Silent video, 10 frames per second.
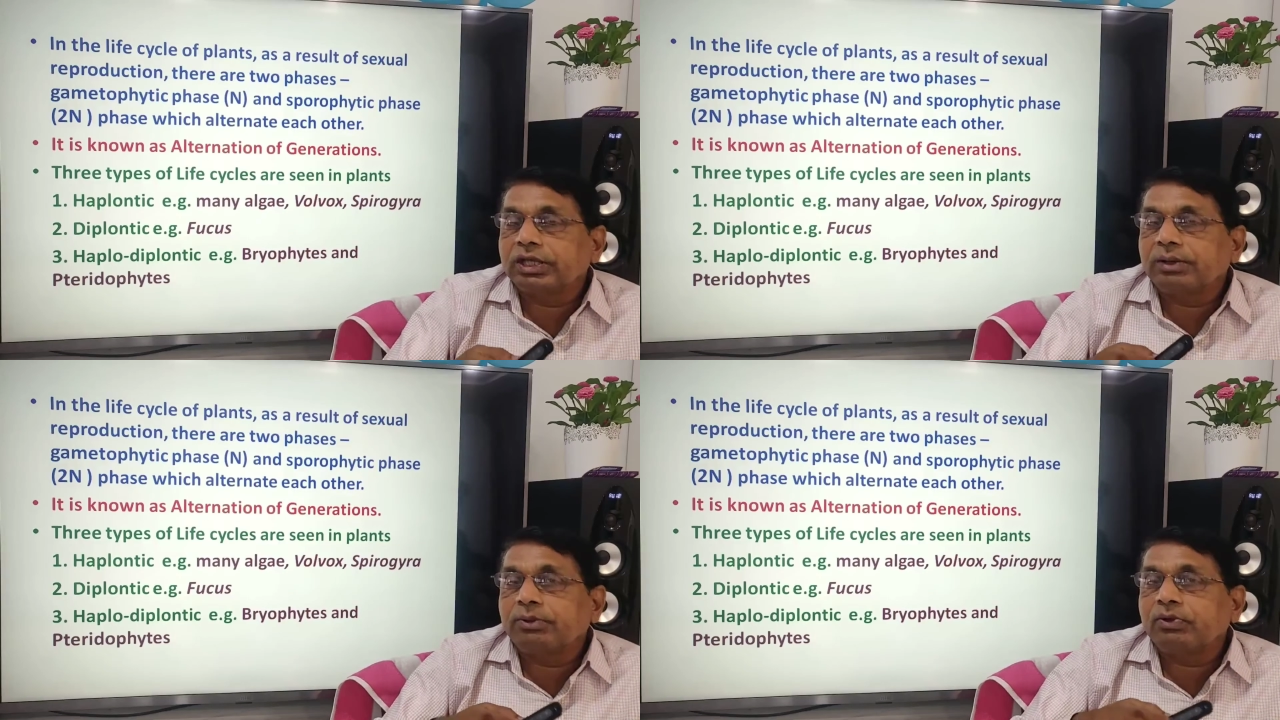
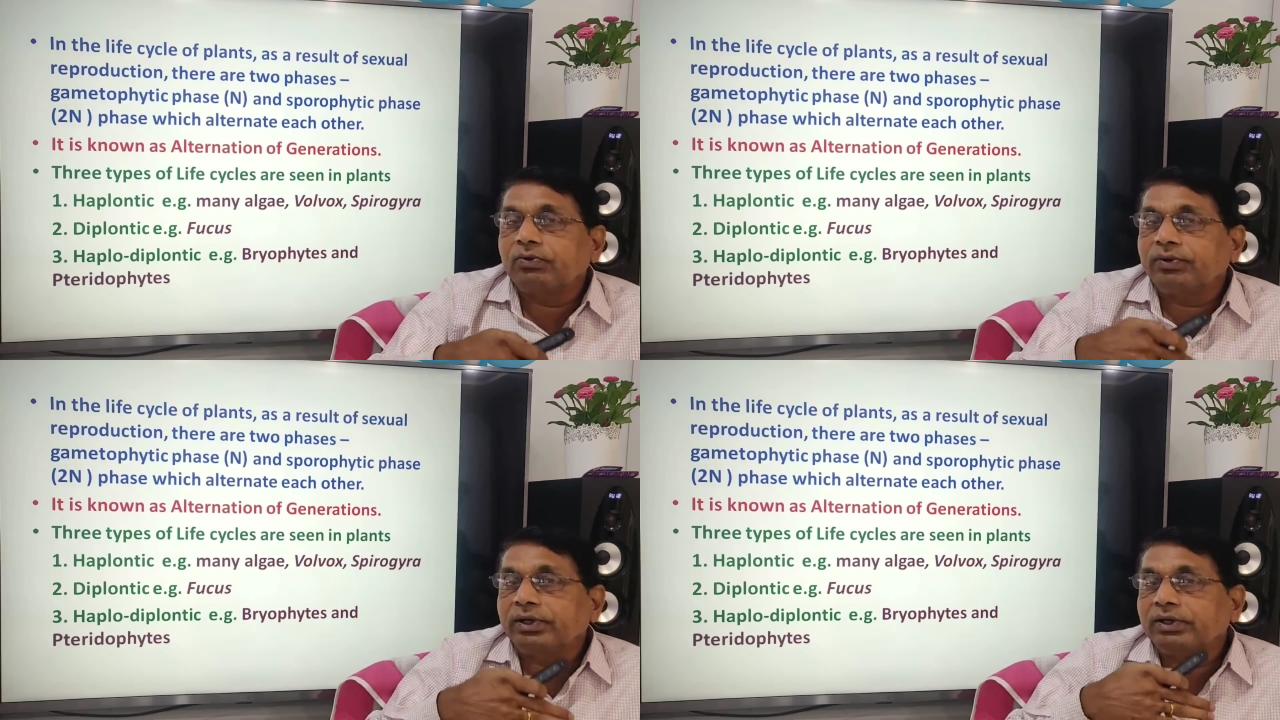
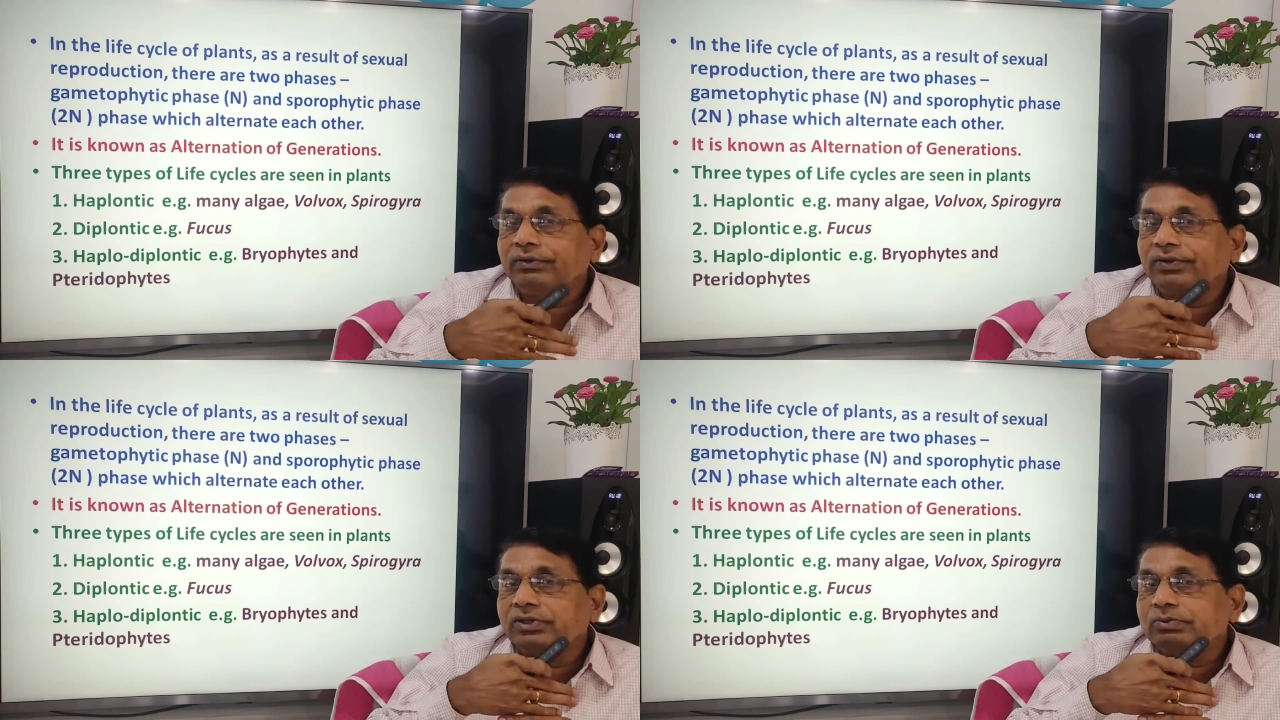
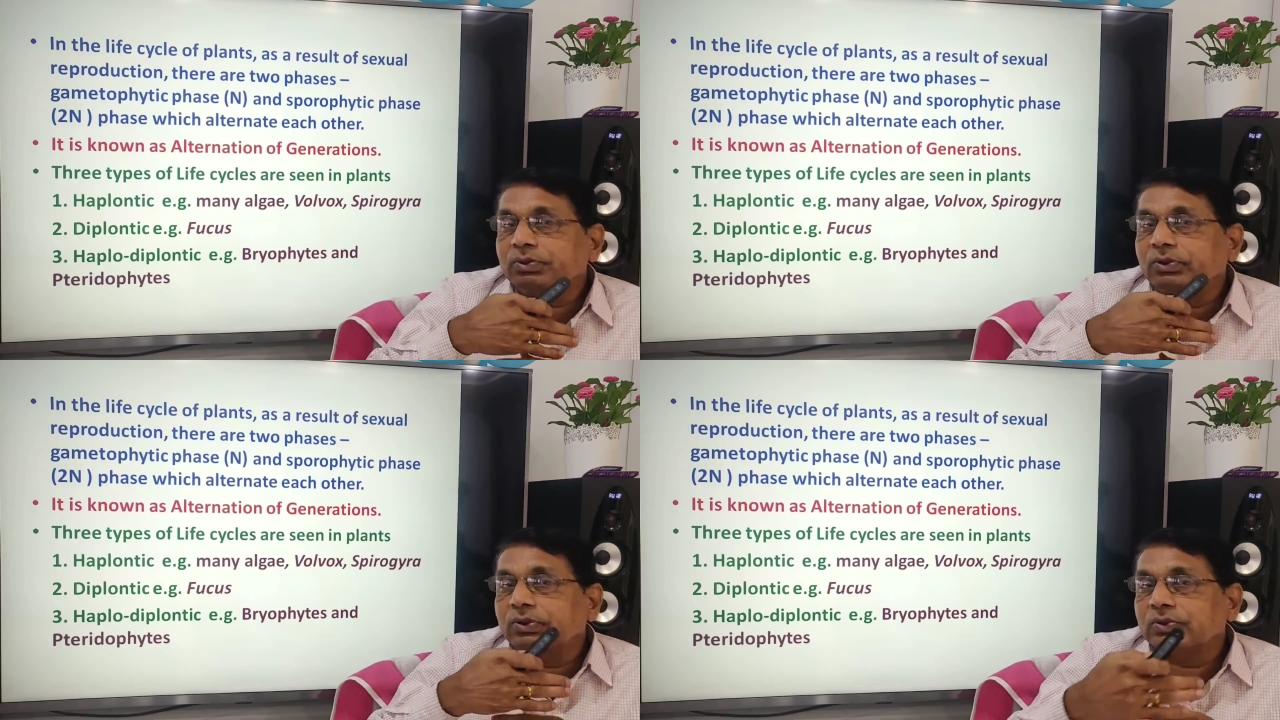Gametophytic phase
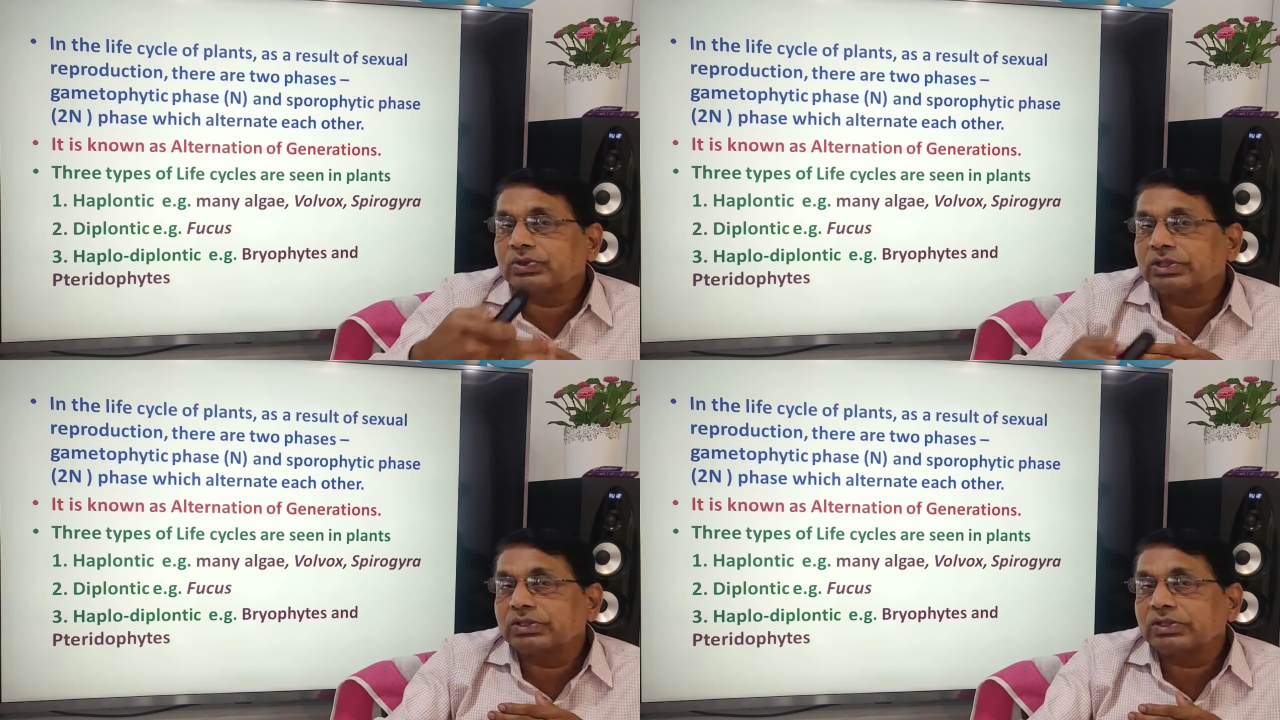
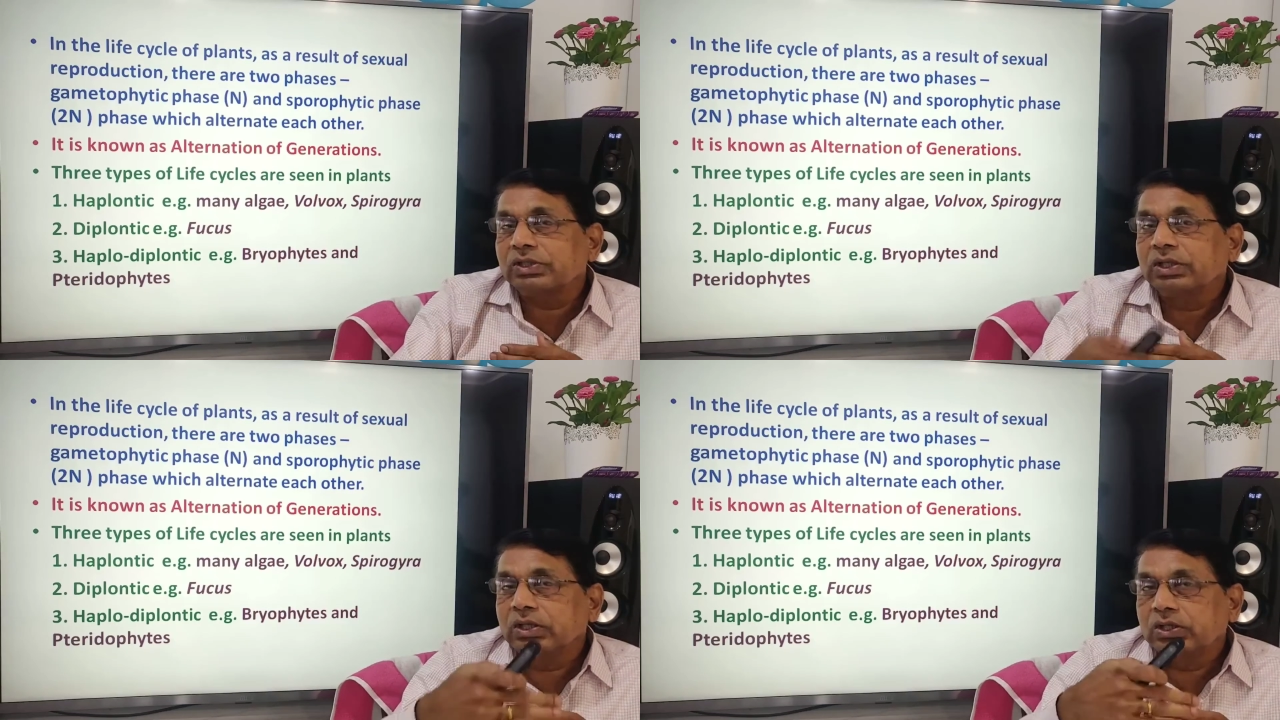produces
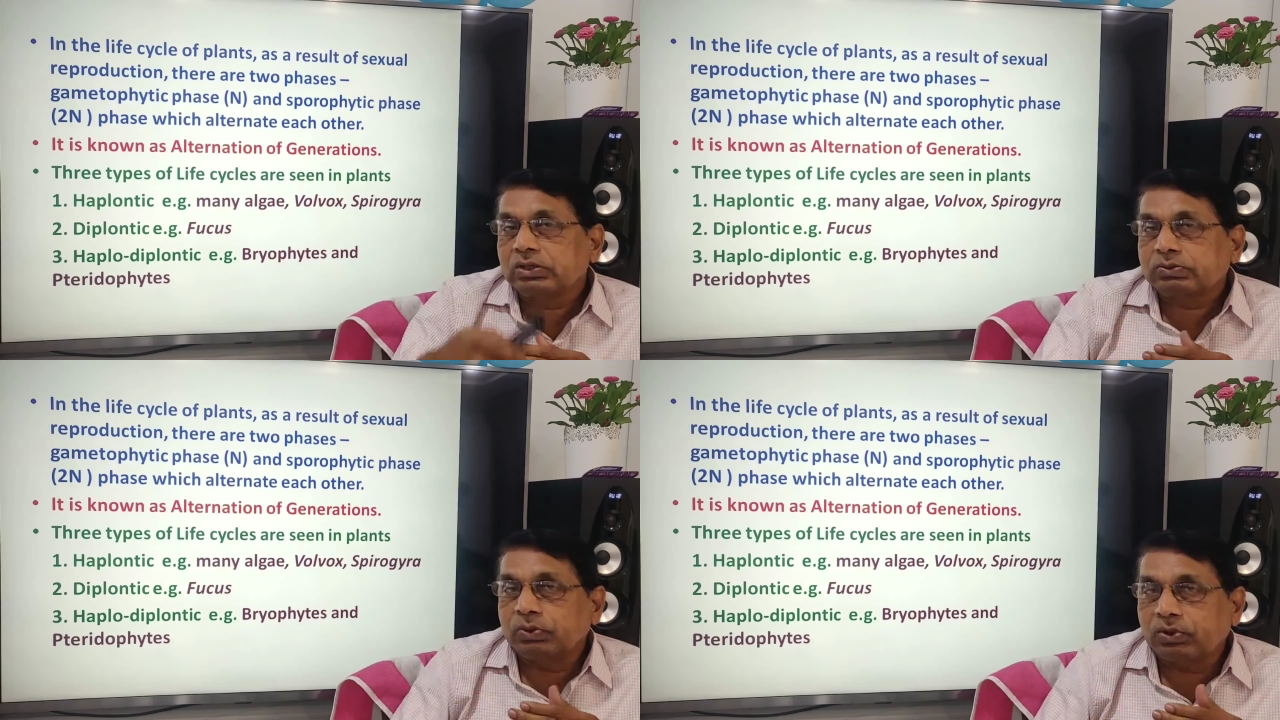
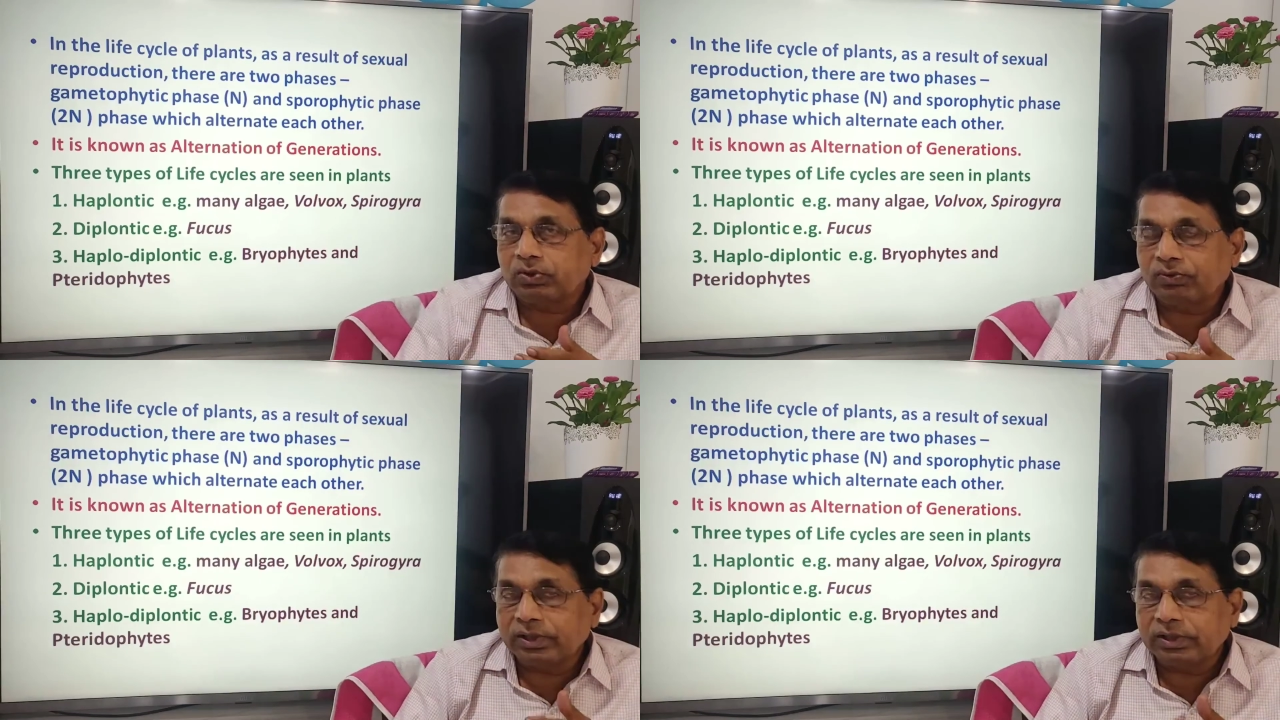
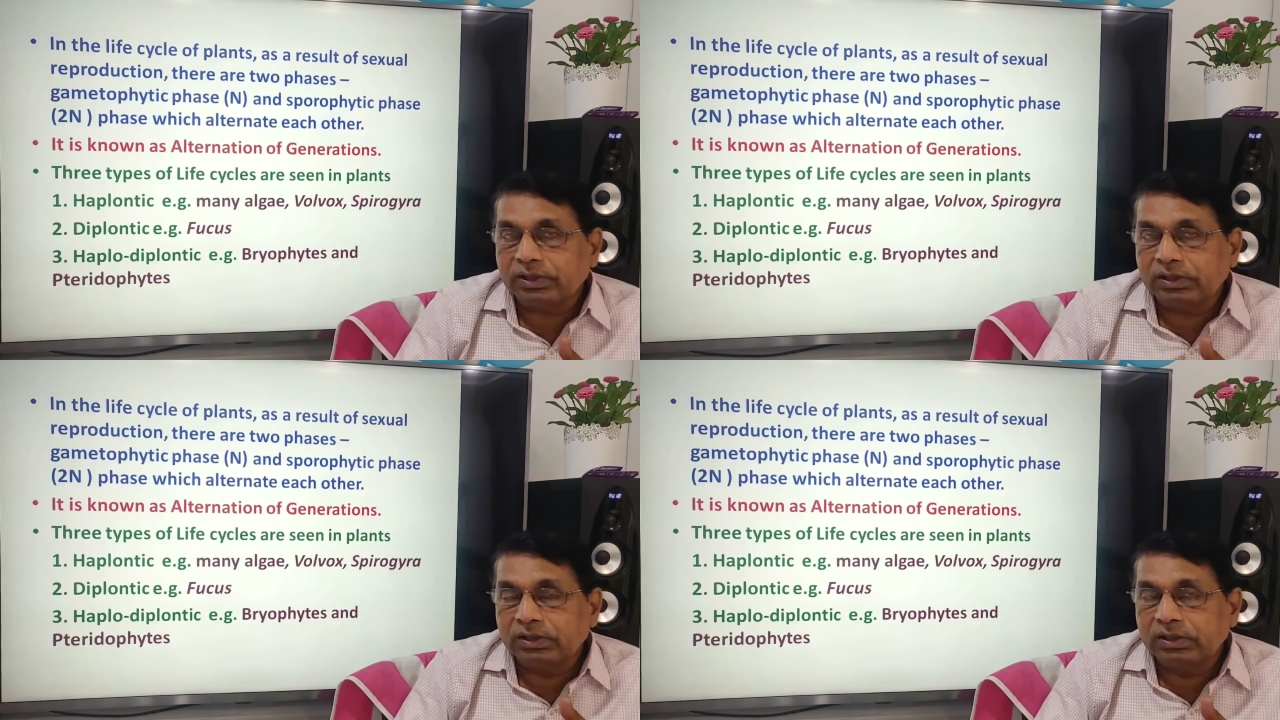sporophytic.